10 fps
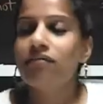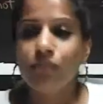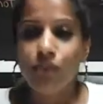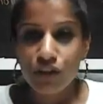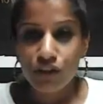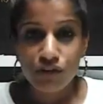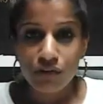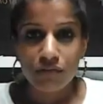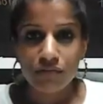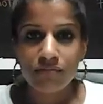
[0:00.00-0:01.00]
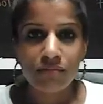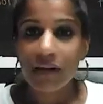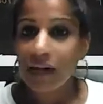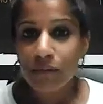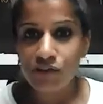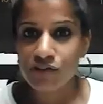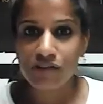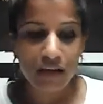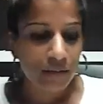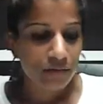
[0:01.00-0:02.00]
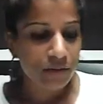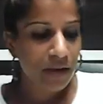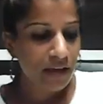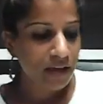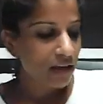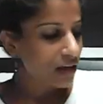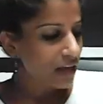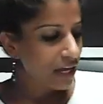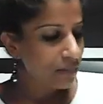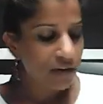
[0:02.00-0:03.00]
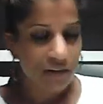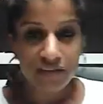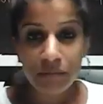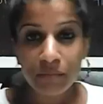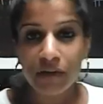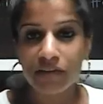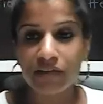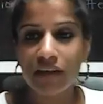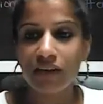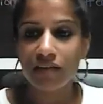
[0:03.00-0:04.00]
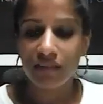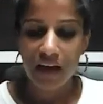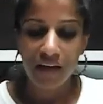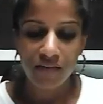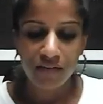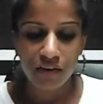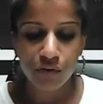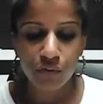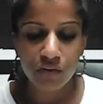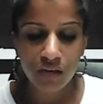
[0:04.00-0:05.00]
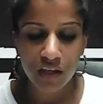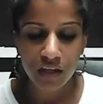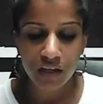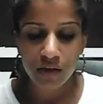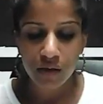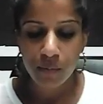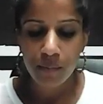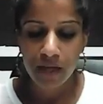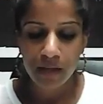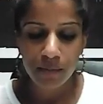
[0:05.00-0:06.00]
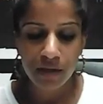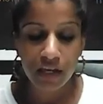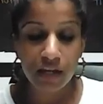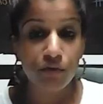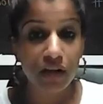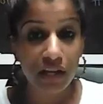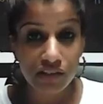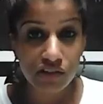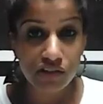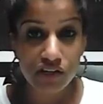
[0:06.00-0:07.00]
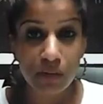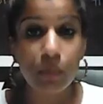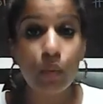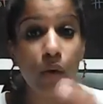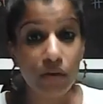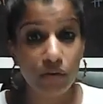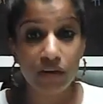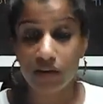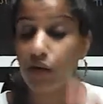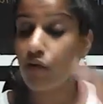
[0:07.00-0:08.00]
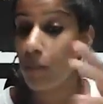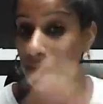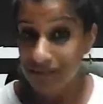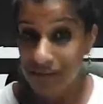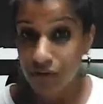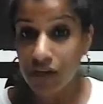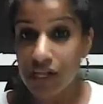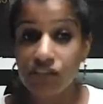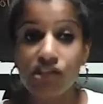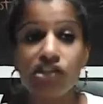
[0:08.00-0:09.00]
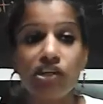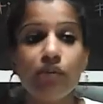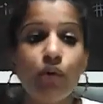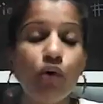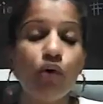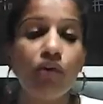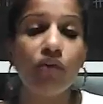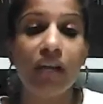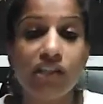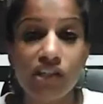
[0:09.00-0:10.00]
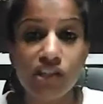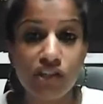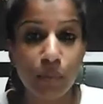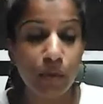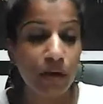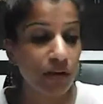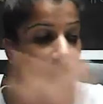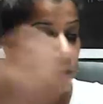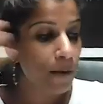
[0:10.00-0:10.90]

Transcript: what do? Play emotions games. Play a game that is simple as this, and you'll see maybe in a relationship, whether it's a romantic relationship or a relationship with